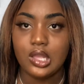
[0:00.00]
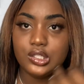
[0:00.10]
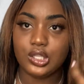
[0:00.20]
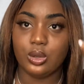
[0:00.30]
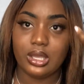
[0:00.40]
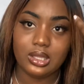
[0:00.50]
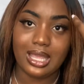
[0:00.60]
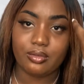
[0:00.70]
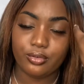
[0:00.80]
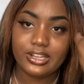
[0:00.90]
so it'll
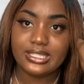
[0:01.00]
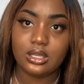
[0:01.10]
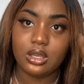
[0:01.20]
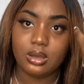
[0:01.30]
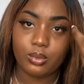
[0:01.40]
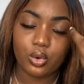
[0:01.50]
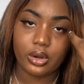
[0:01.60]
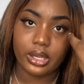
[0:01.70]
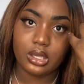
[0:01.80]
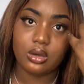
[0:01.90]
like frizz up, or
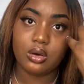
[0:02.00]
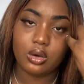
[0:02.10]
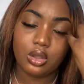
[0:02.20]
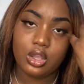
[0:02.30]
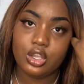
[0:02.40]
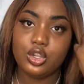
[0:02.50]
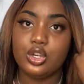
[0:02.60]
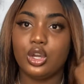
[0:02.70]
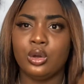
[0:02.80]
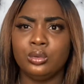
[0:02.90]
it'll, you
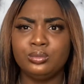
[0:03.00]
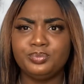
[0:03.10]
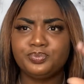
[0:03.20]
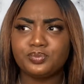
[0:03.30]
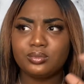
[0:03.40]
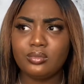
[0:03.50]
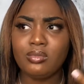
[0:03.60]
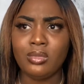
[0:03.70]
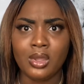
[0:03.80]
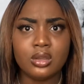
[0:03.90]
know,
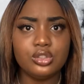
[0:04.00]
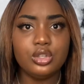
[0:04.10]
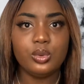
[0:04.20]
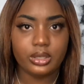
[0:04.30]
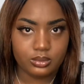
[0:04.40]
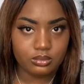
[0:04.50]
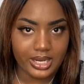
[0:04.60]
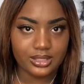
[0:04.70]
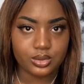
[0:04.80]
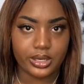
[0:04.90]
do what
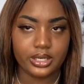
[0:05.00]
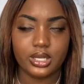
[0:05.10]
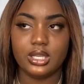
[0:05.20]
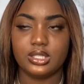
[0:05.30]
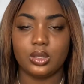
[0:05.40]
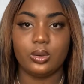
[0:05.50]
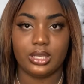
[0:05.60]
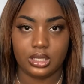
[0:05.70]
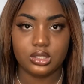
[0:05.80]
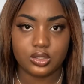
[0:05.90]
natural hair does. So it
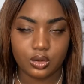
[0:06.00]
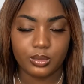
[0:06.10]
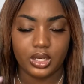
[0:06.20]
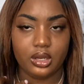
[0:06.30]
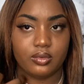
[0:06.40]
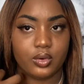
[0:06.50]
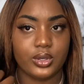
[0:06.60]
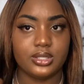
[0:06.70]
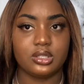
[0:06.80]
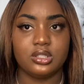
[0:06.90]
is human hair, of
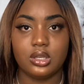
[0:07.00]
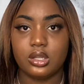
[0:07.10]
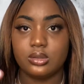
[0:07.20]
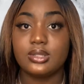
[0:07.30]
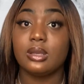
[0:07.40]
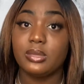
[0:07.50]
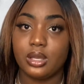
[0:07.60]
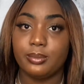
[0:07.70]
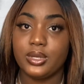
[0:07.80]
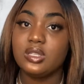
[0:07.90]
course, because y'all know some
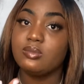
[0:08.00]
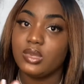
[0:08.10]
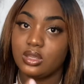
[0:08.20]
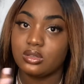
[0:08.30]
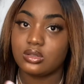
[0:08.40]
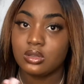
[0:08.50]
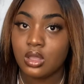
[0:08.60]
companies mix.